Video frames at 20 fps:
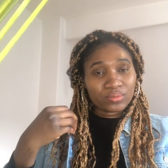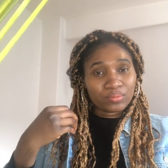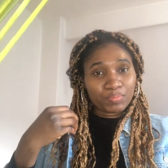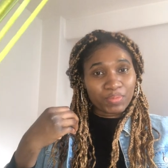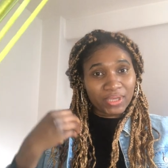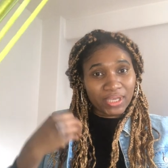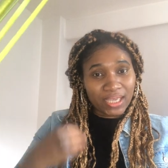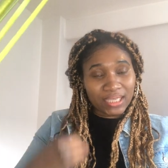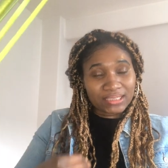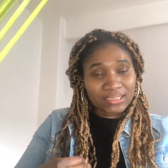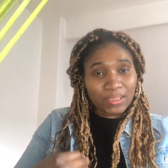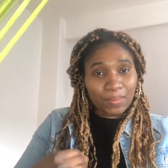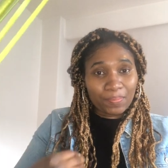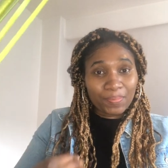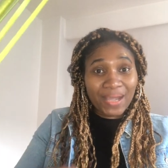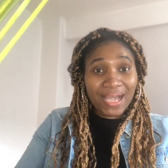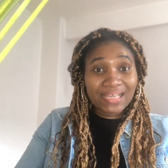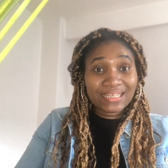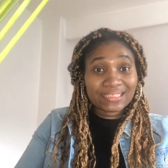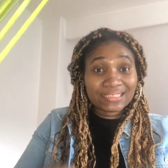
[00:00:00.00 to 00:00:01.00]
because the
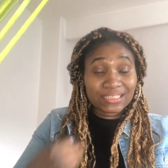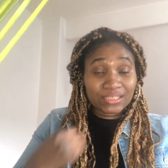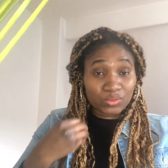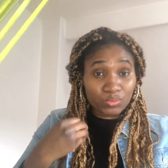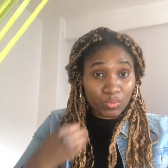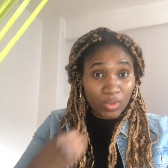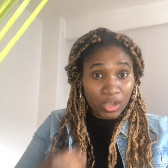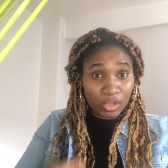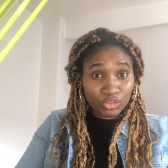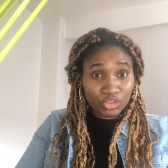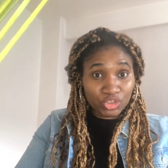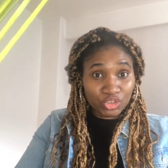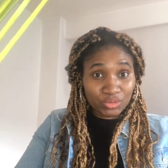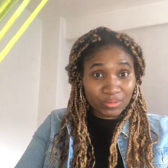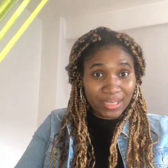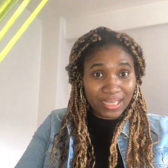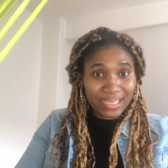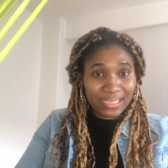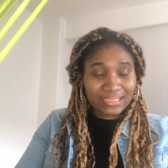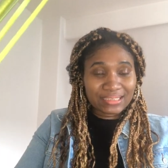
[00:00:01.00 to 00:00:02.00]
pilot is well
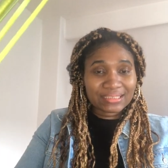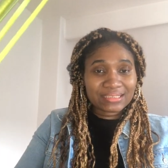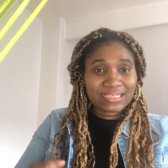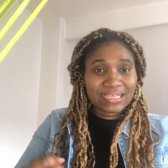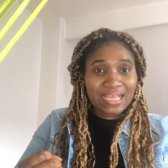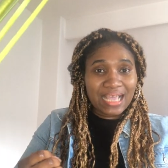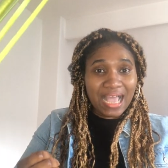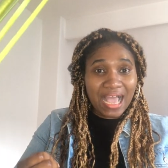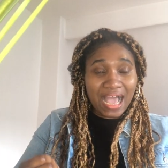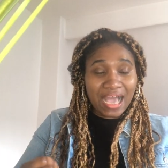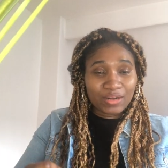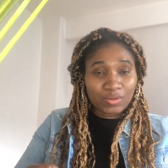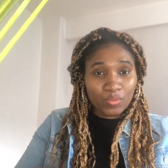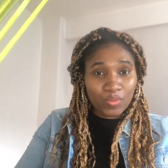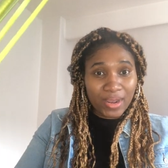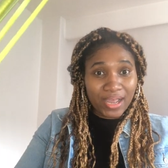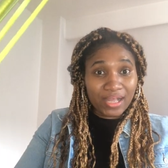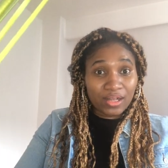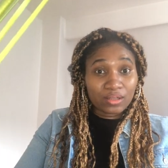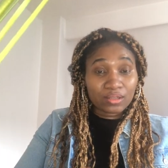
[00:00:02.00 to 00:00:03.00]
trained and
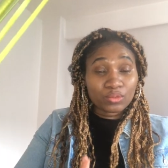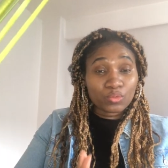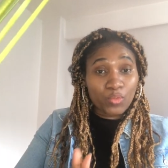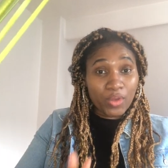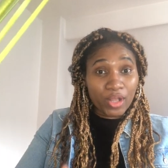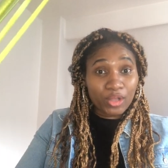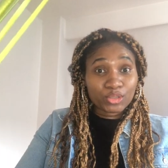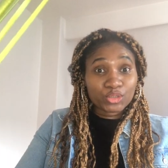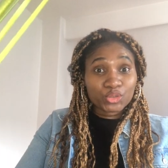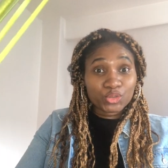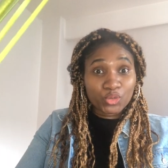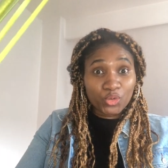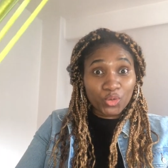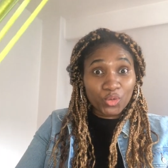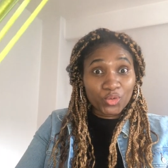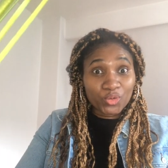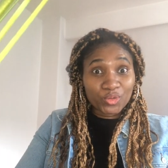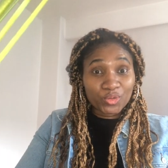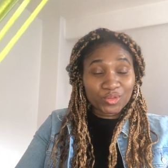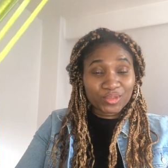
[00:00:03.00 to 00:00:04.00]
well
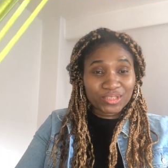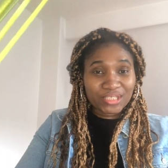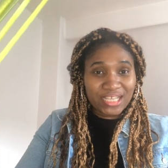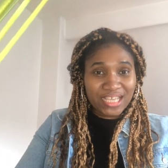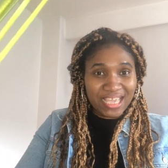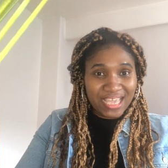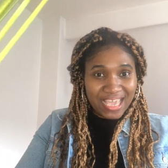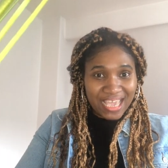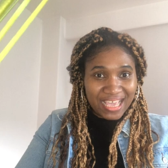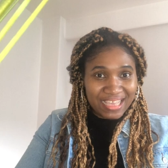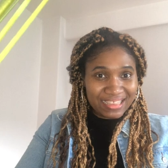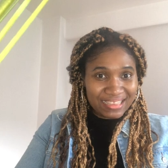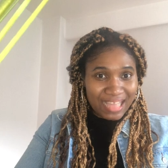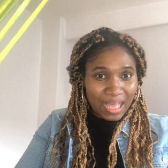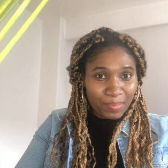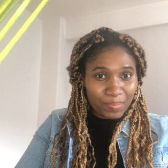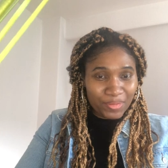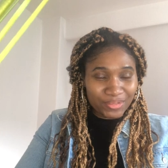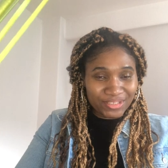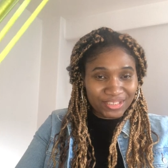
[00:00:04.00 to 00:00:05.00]
schooled in
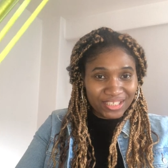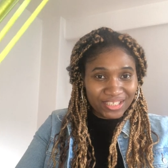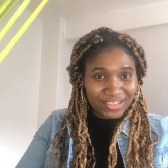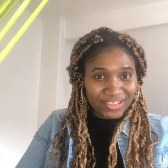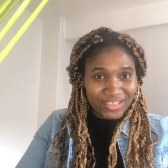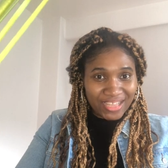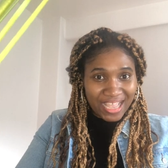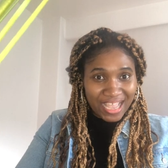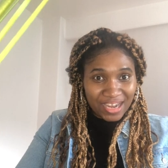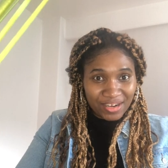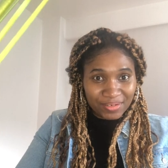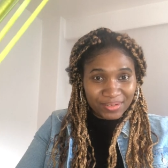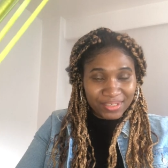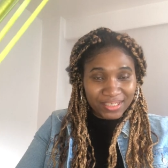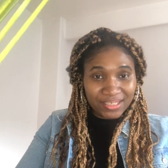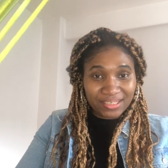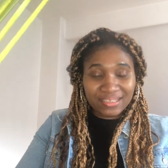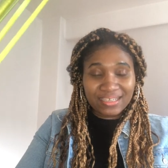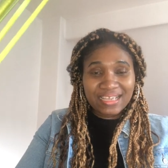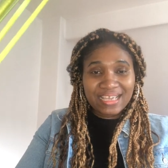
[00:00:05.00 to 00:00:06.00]
that particular
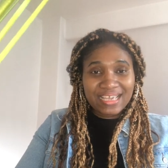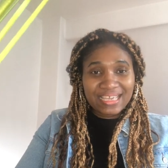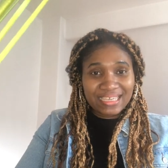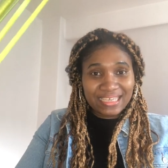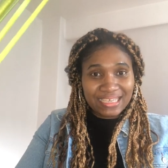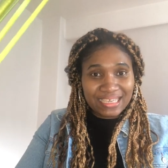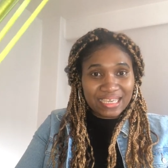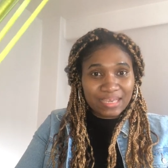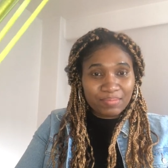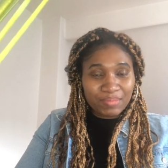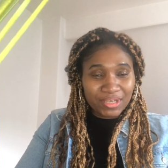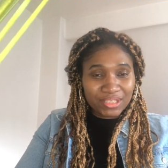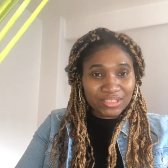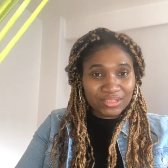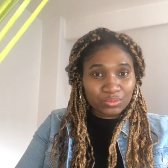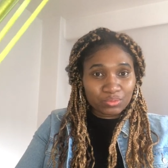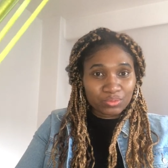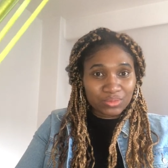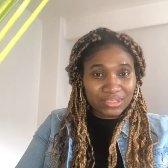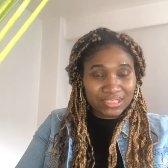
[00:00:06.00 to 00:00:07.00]
area, he
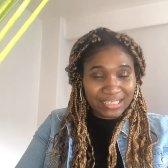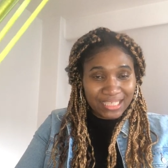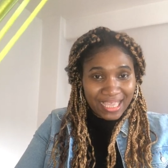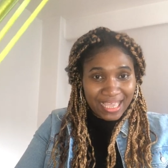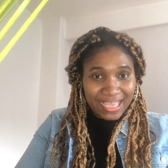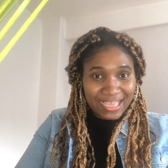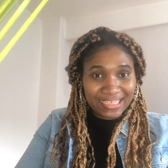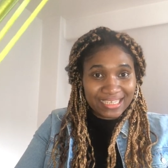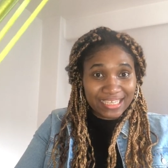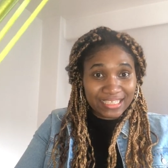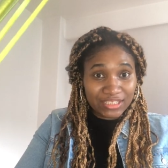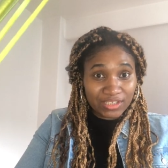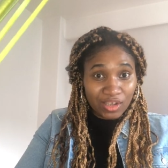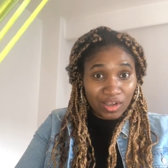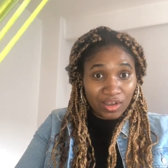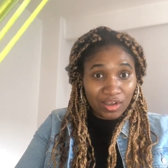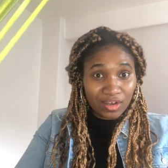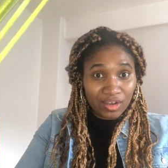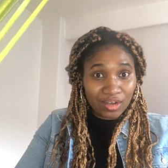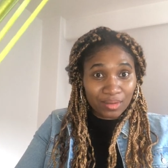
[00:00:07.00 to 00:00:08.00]
must retain his
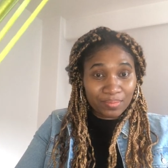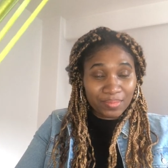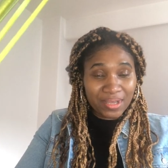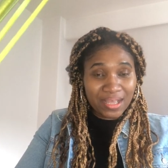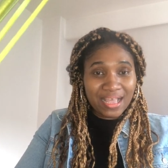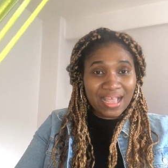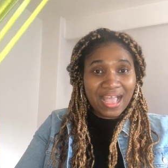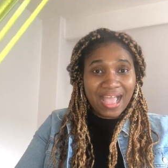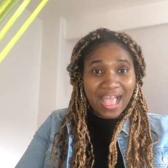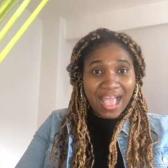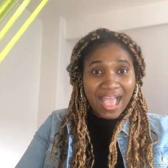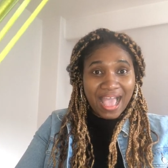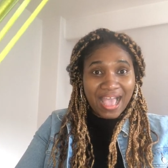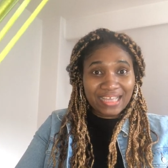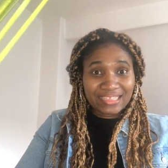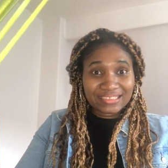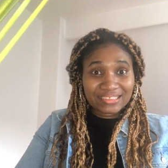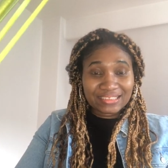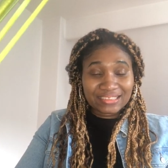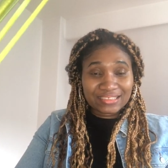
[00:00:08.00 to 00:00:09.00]
calm,
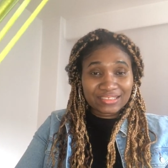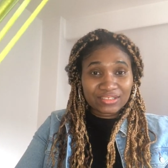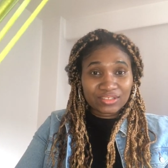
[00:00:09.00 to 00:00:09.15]
and